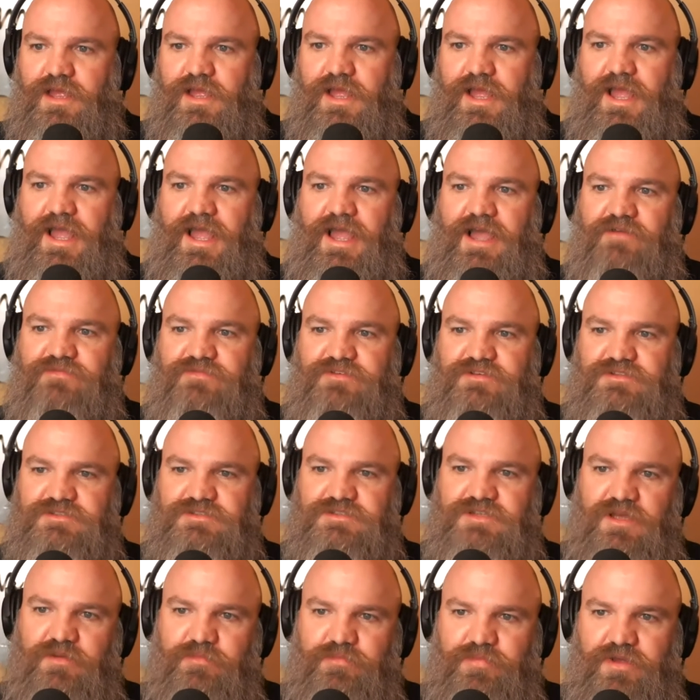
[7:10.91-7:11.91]
have to
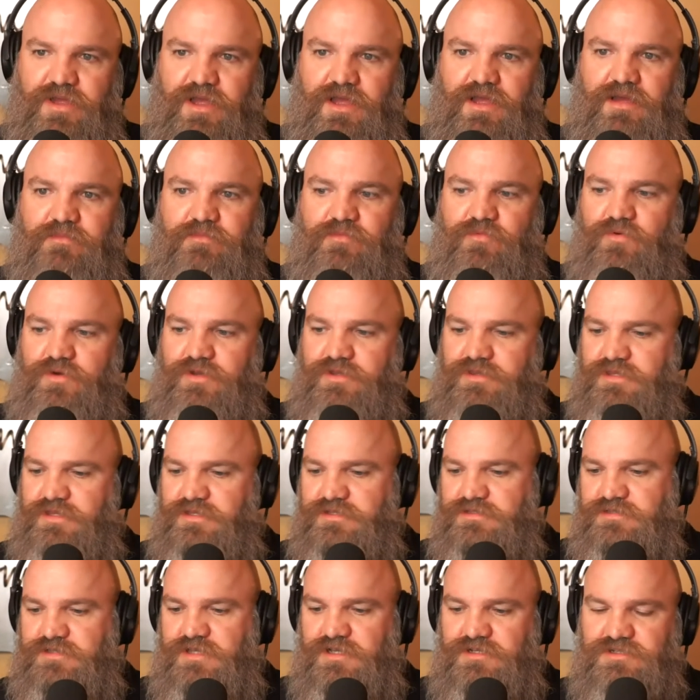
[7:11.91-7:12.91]
step up when
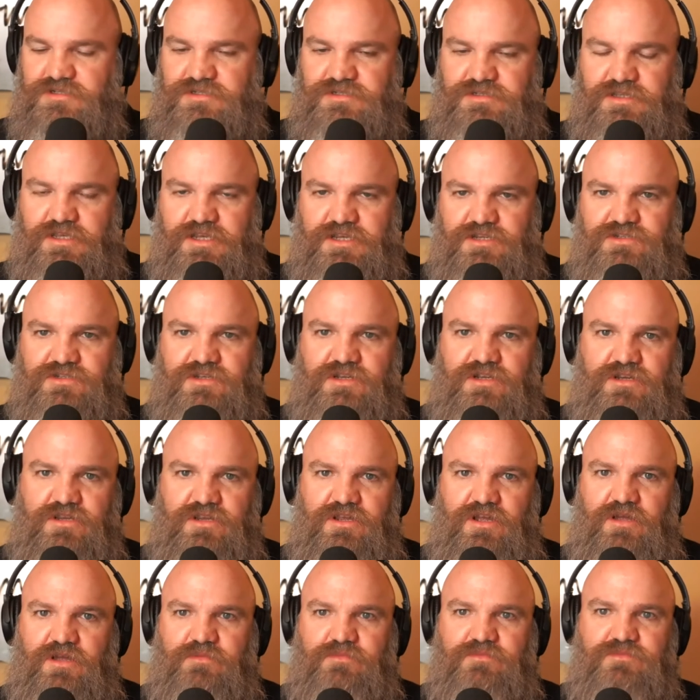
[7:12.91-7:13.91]
this legislation
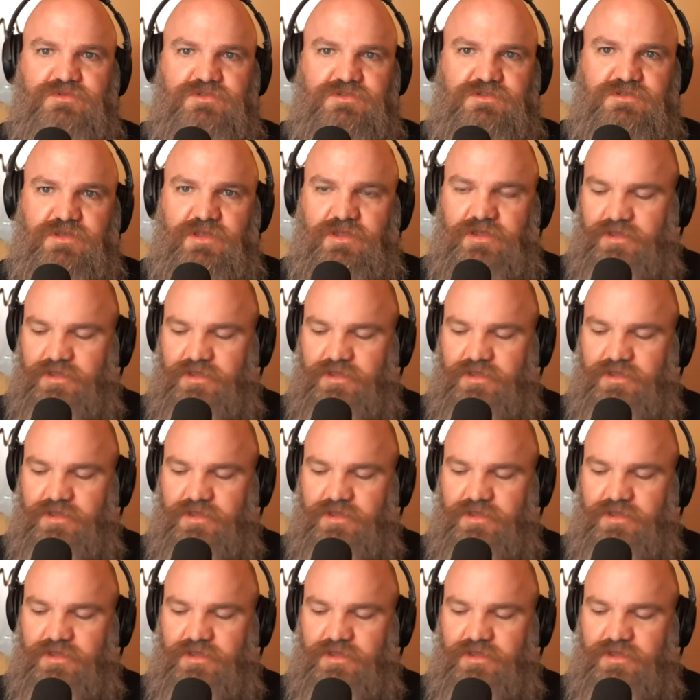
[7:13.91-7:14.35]
comes